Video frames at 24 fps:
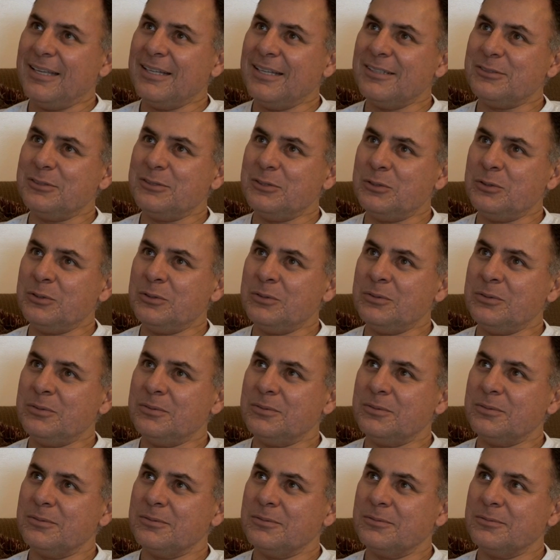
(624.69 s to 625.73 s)
guess you,
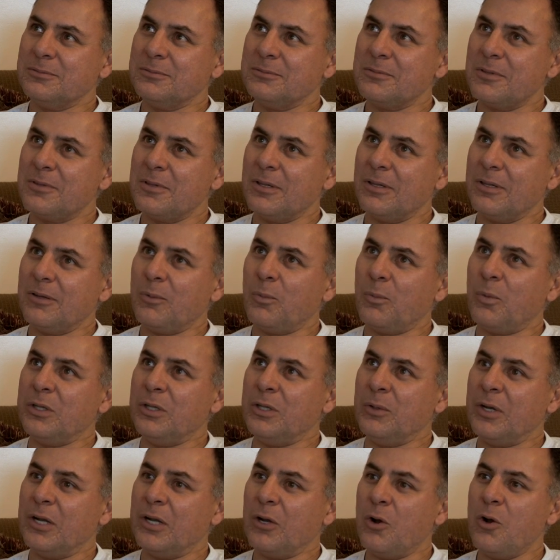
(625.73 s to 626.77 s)
when
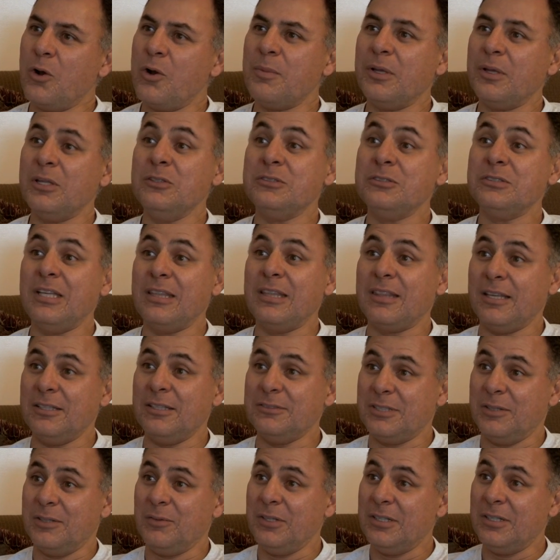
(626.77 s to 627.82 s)
you're at home and you see
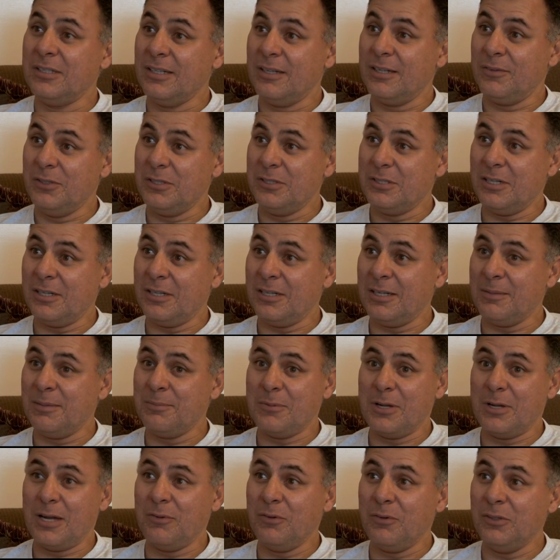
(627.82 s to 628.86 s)
things every
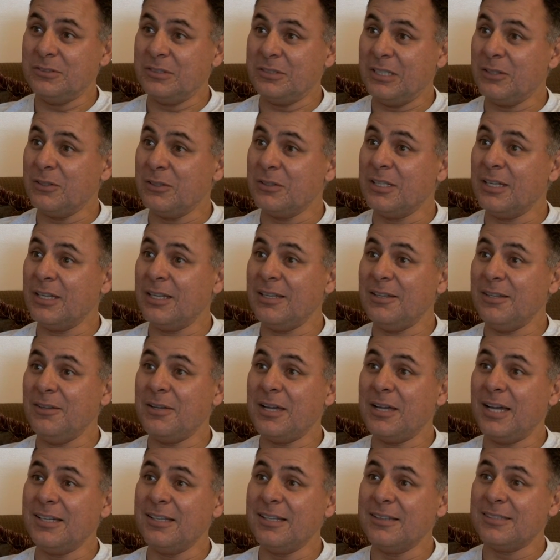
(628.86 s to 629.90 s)
time, every single day, you
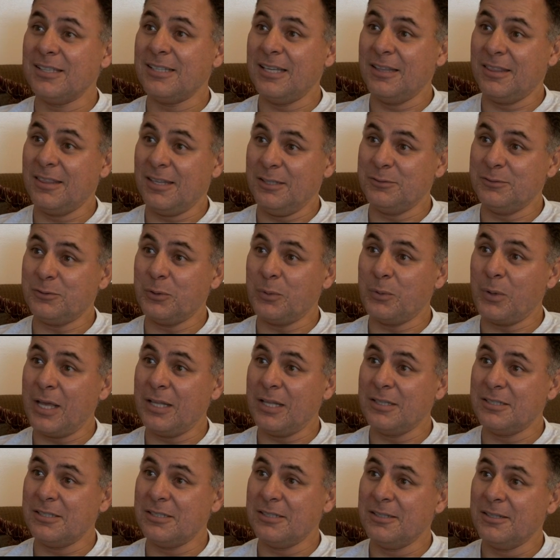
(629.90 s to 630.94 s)
kind of take things for
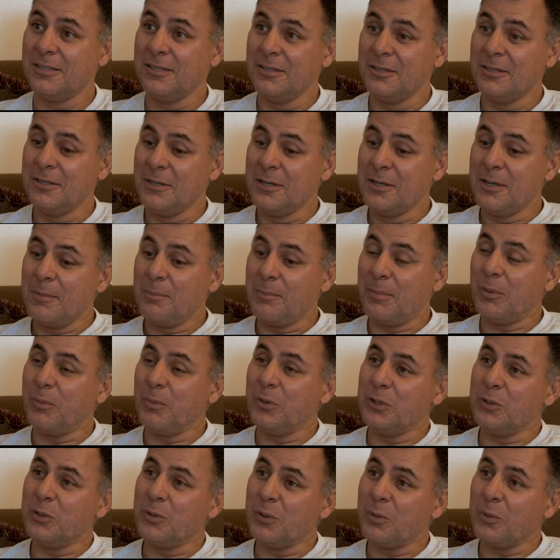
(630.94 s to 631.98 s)
granted. But
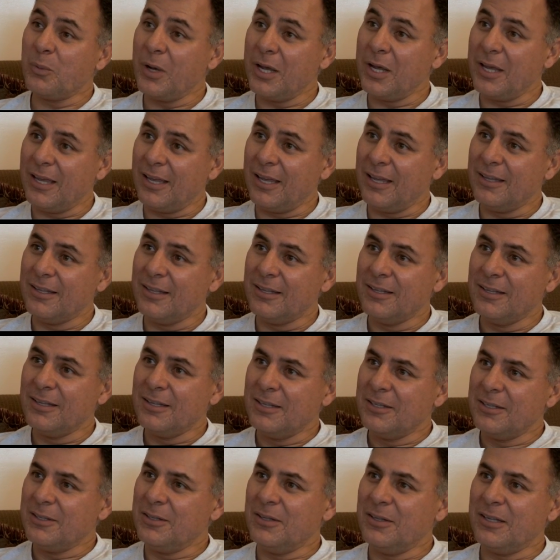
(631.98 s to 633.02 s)
when you're away,
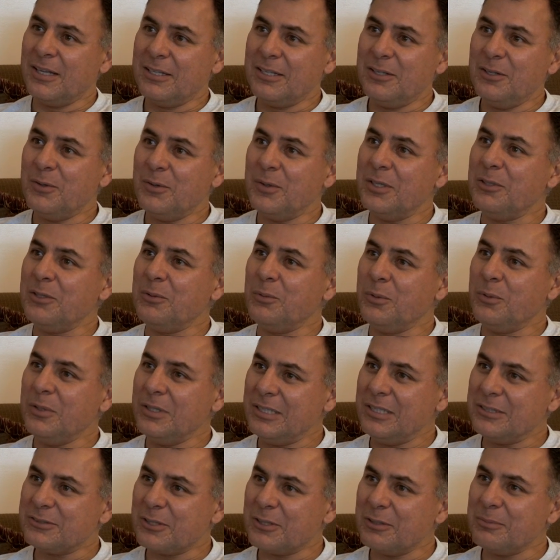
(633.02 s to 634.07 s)
you're like, you know what, you
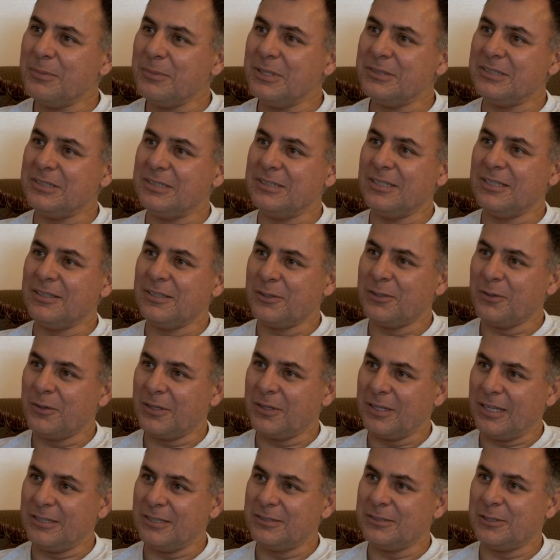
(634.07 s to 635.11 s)
really start missing the little
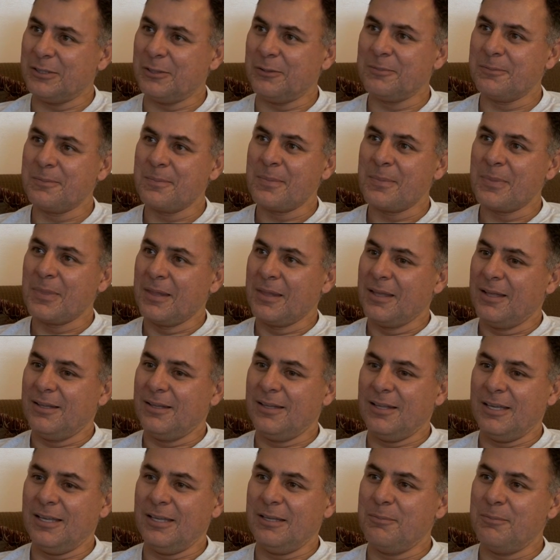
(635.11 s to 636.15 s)
things, you know,
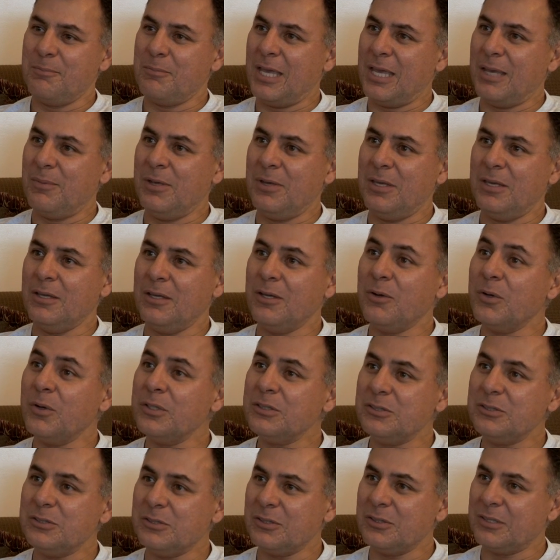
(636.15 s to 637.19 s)
like maybe
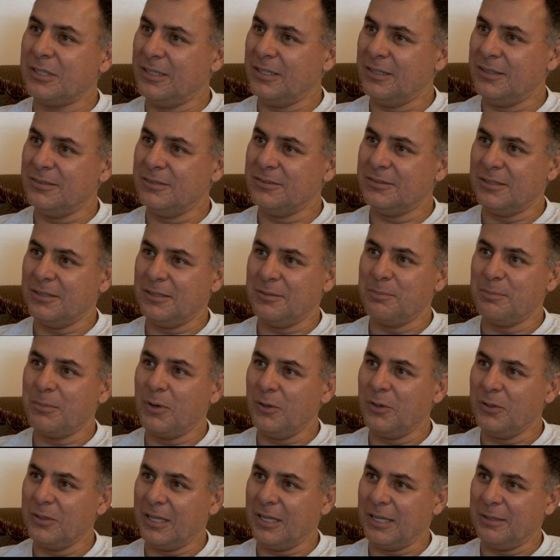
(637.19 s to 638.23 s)
going to your kids'
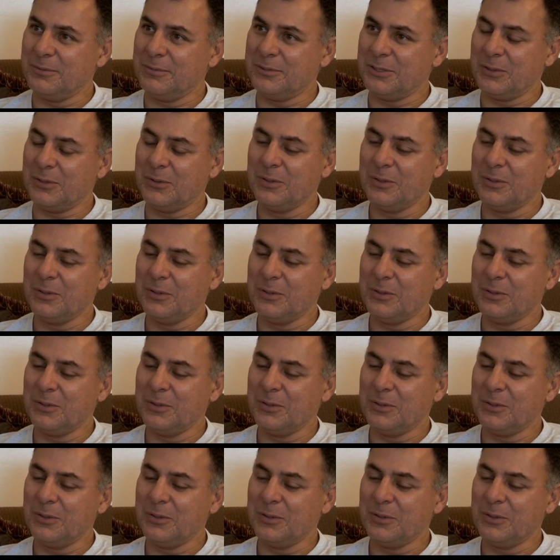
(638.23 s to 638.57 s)
ball games, you